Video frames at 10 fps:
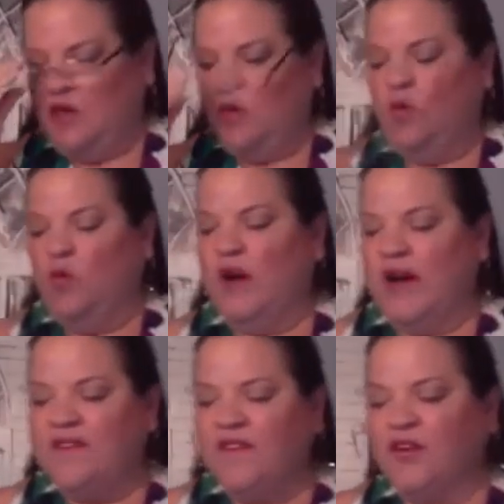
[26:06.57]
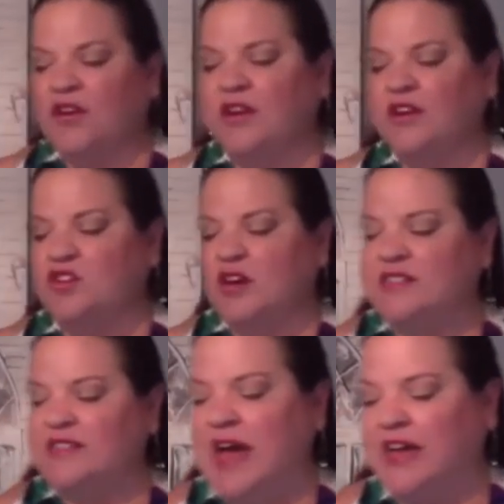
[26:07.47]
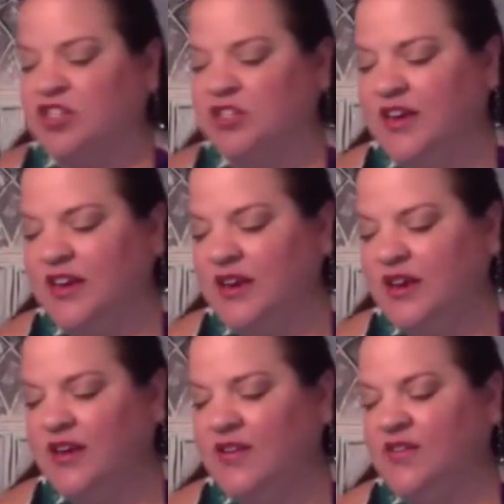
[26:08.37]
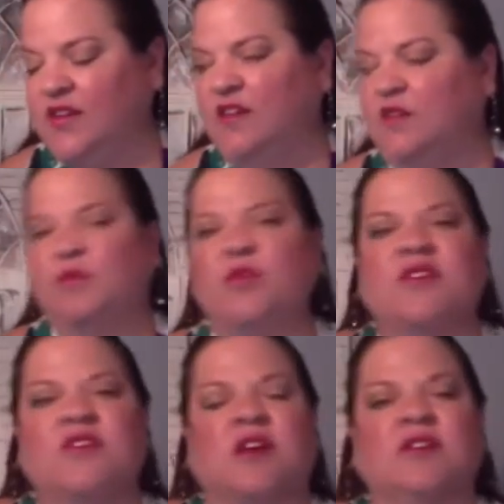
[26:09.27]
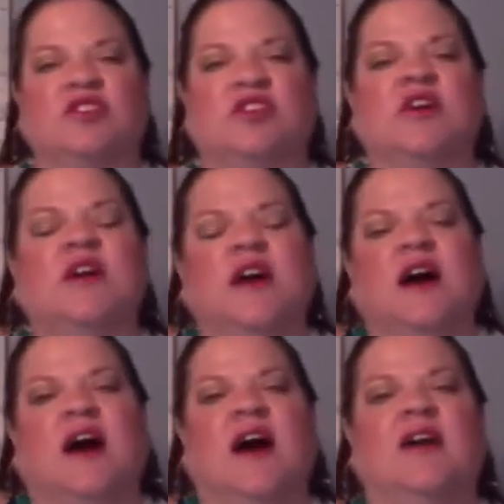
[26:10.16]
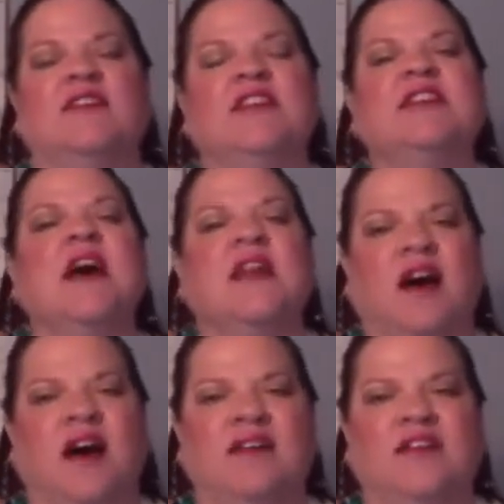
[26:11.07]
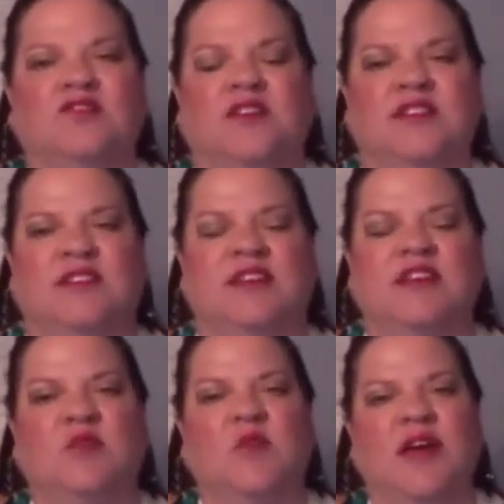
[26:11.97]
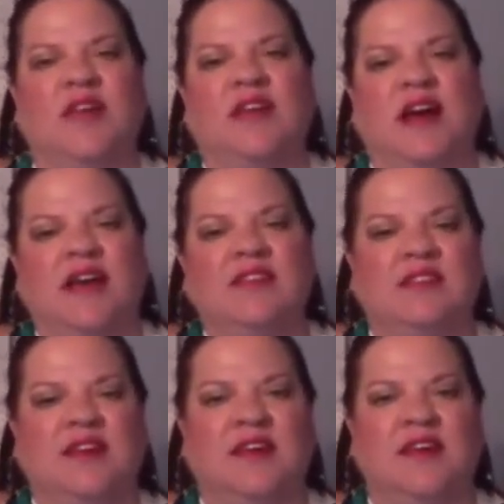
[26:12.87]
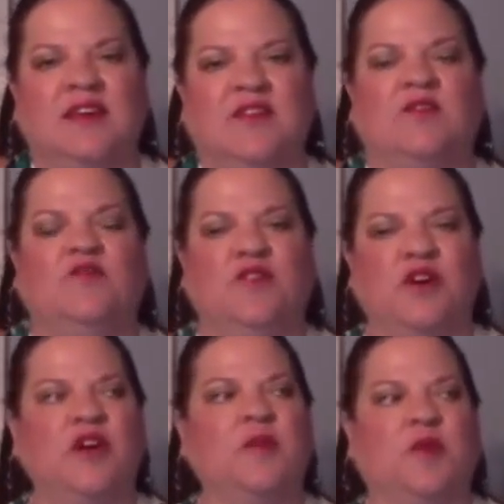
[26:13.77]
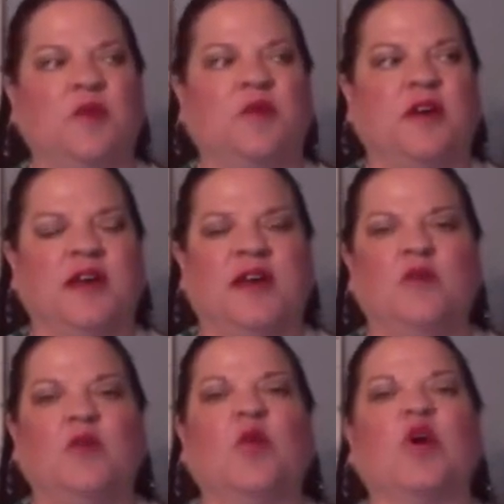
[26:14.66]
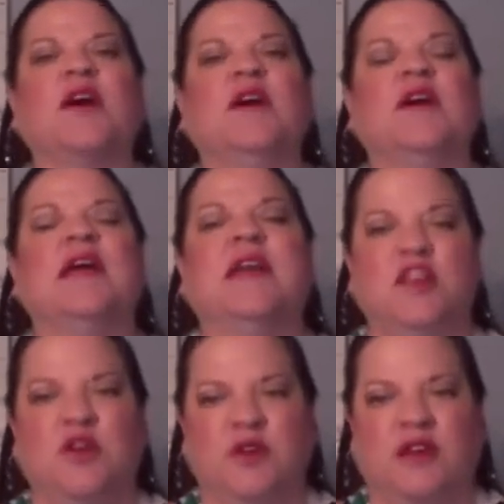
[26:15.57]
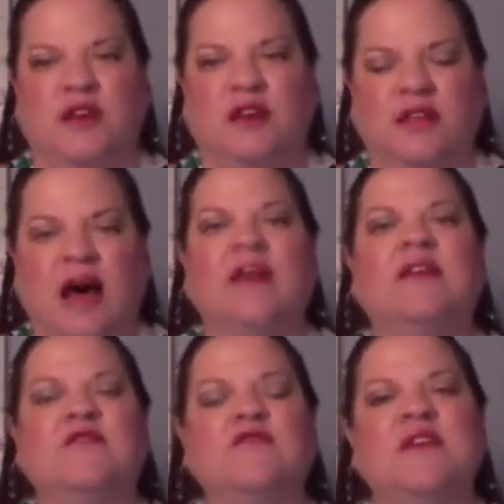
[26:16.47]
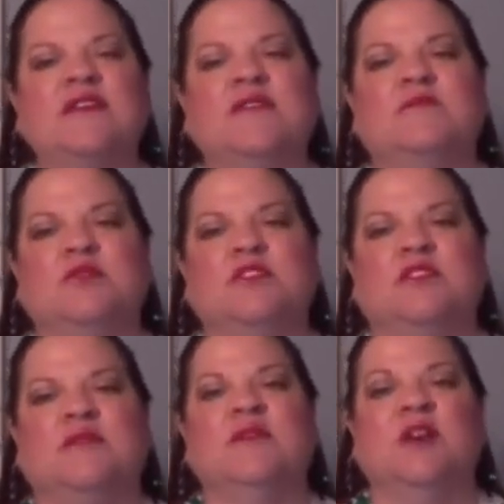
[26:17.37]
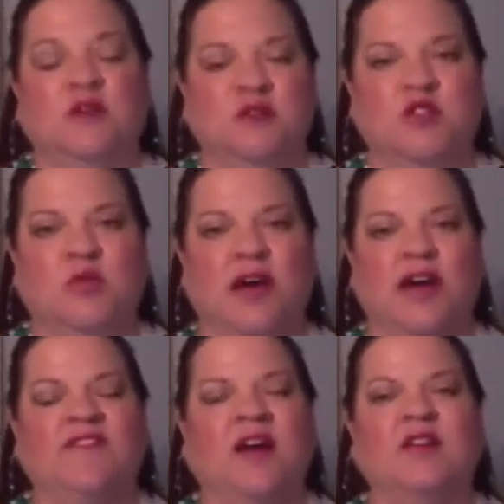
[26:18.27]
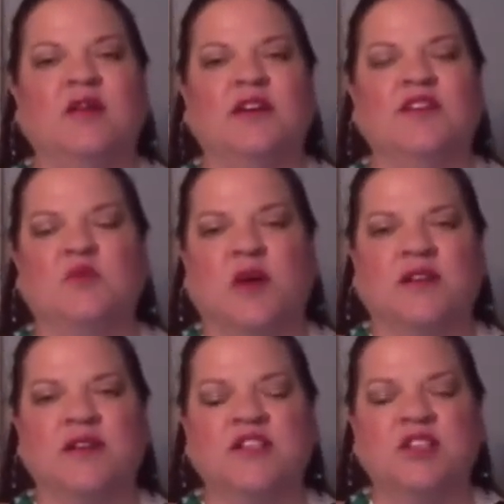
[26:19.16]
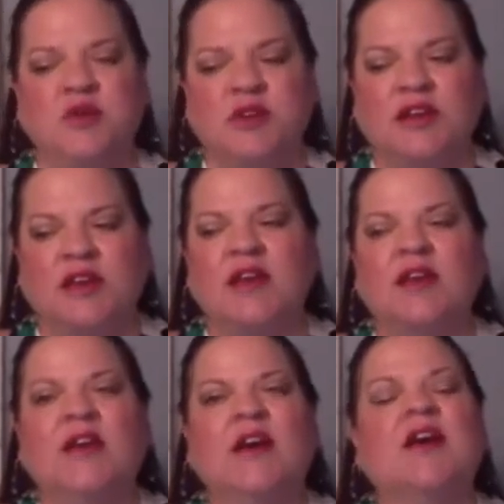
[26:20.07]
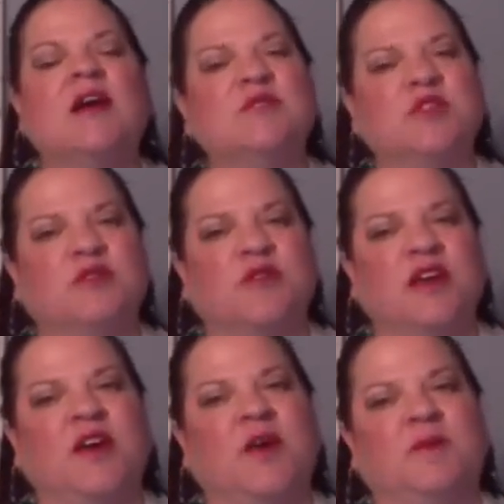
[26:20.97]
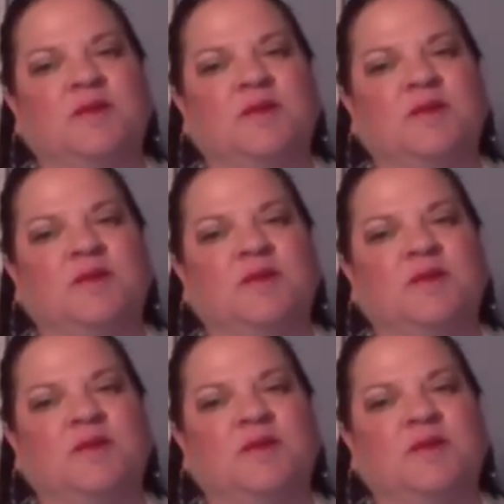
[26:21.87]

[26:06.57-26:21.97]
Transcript: Where I've heard it addressed actually is in the Buddhist culture. Thich Nhat Hanh addressed it in a way that I think is very appropriate and would work in Unity. A lot of what is in Buddhism, which is why I follow it as well as Unity, comes over here.